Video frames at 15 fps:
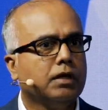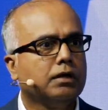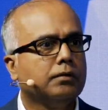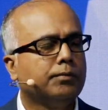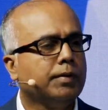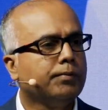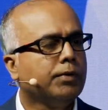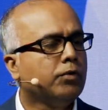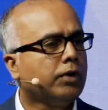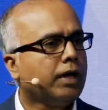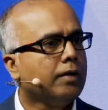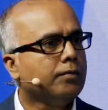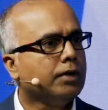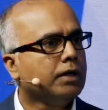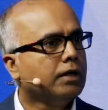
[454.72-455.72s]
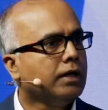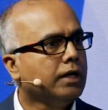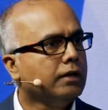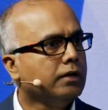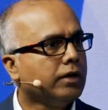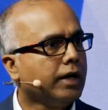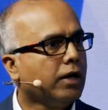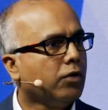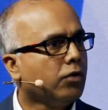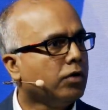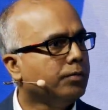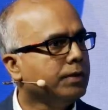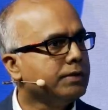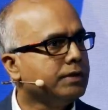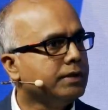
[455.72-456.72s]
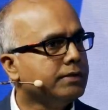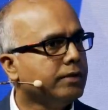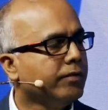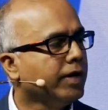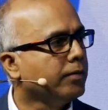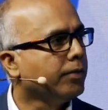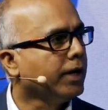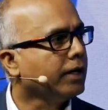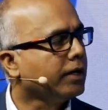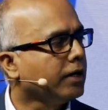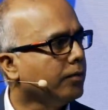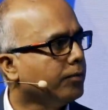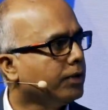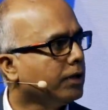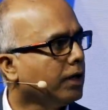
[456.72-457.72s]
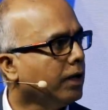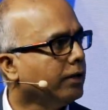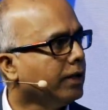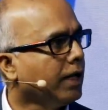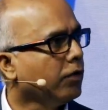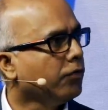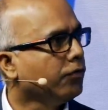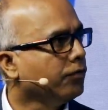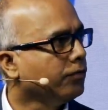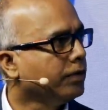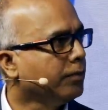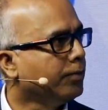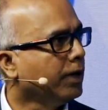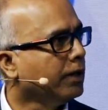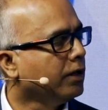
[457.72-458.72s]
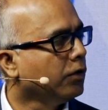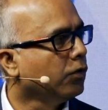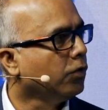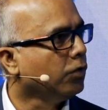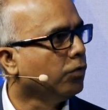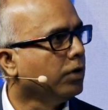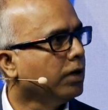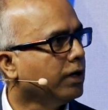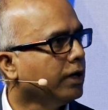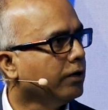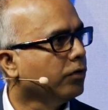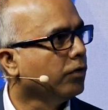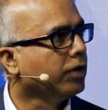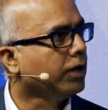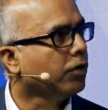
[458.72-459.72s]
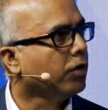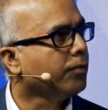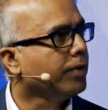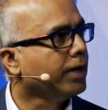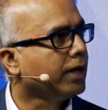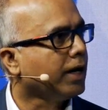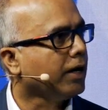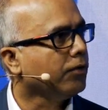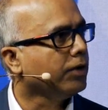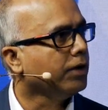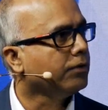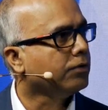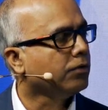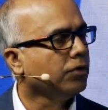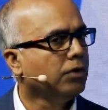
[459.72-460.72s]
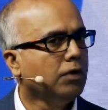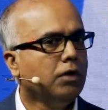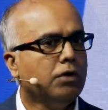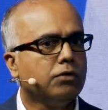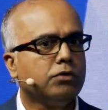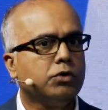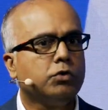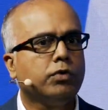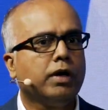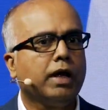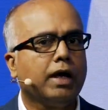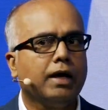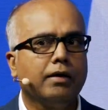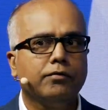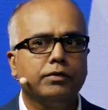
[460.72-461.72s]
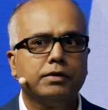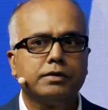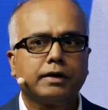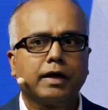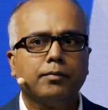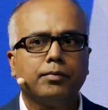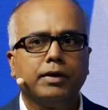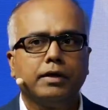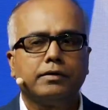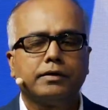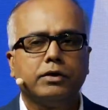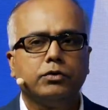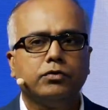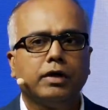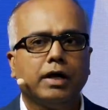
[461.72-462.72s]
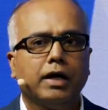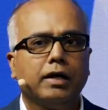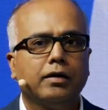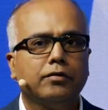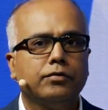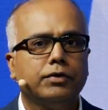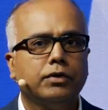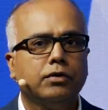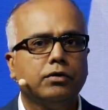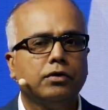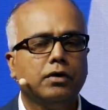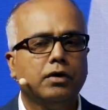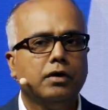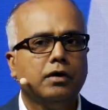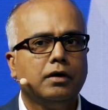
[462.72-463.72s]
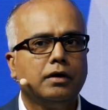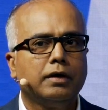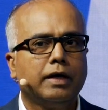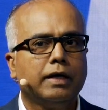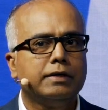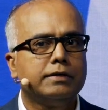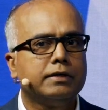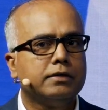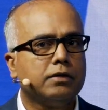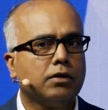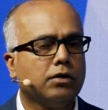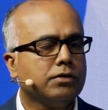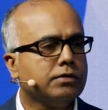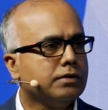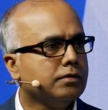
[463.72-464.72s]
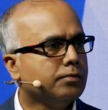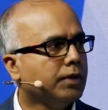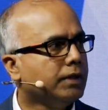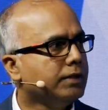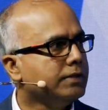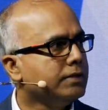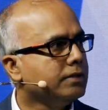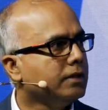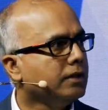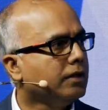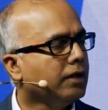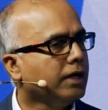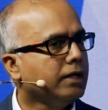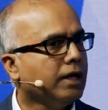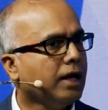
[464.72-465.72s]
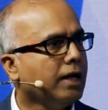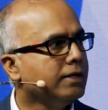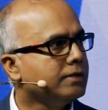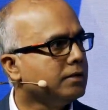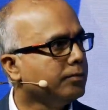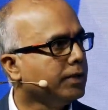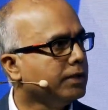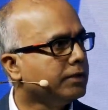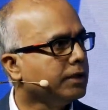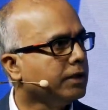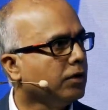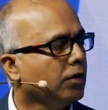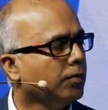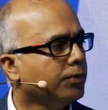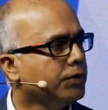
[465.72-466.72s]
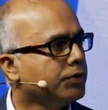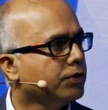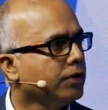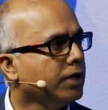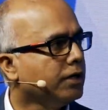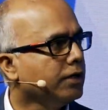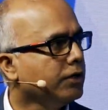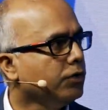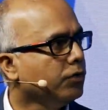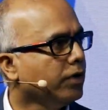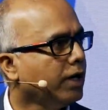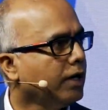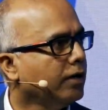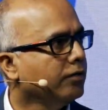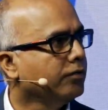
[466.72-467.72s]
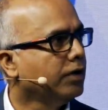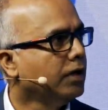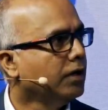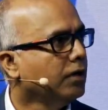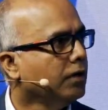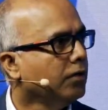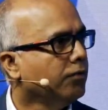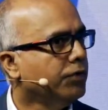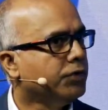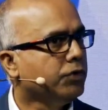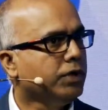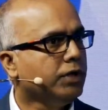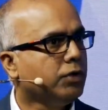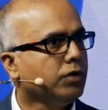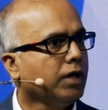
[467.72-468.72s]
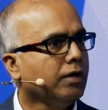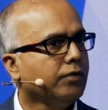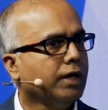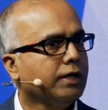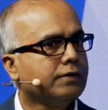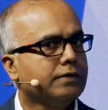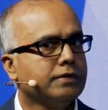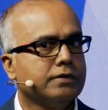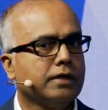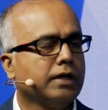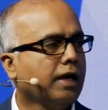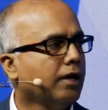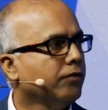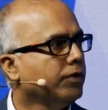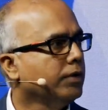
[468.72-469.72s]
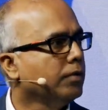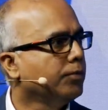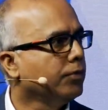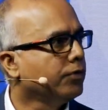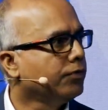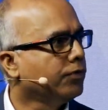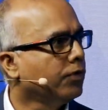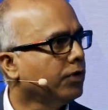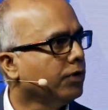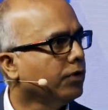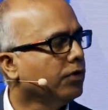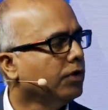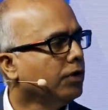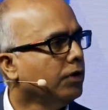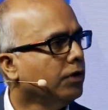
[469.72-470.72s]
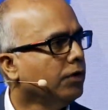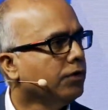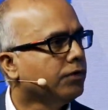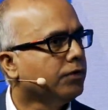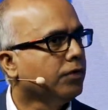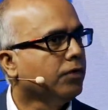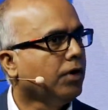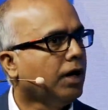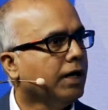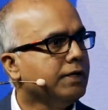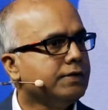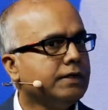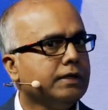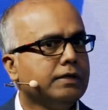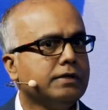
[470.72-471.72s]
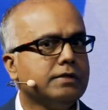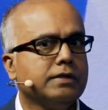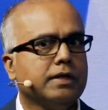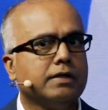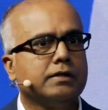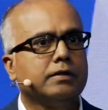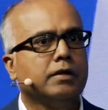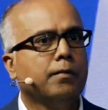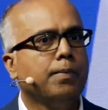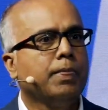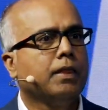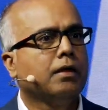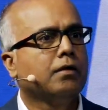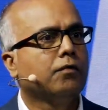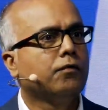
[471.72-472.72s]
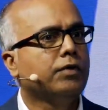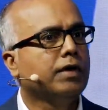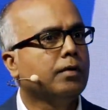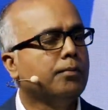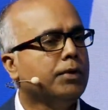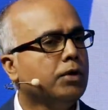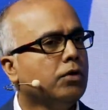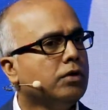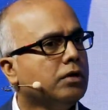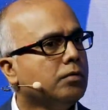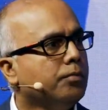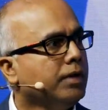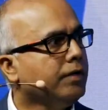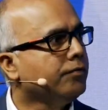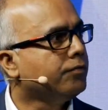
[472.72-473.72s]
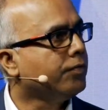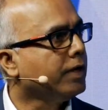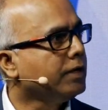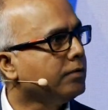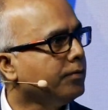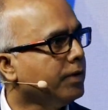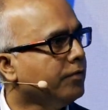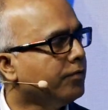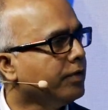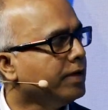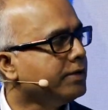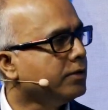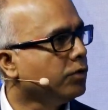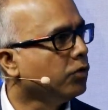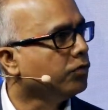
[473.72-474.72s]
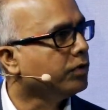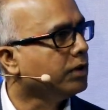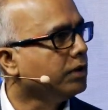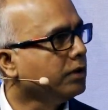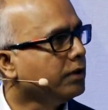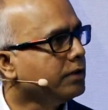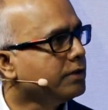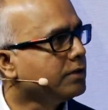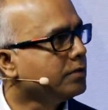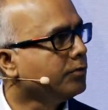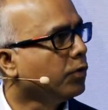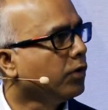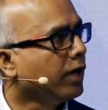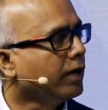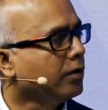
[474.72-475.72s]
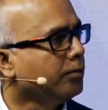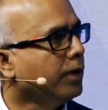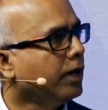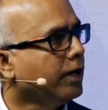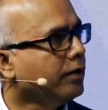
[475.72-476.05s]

people who came early in the railroad business, they went bankrupt, and now they build the whole world and whole economy around it. So you will have the skeptics, and you will have your gains and losses, but this is the great asymmetric opportunity you have, which you need to have access and have in the portfolio. So I see this as we are beyond the meme phase. Meme phase is over. This is more like a building